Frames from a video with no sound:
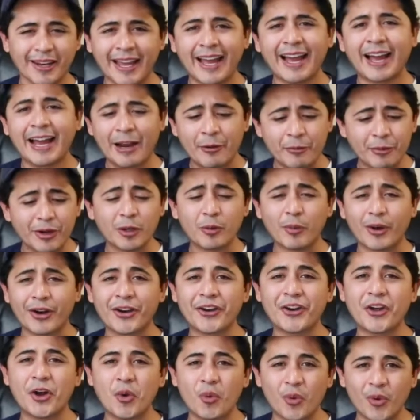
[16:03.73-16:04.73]
I really want
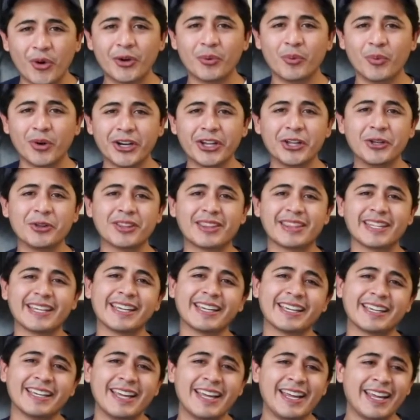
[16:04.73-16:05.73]
to know what do you
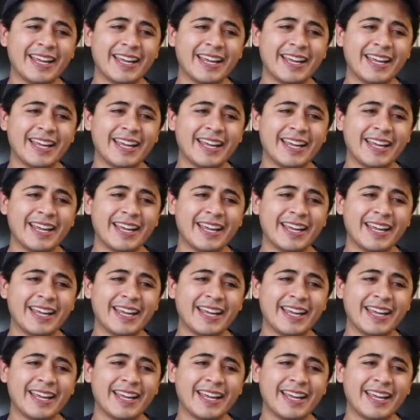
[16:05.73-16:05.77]
think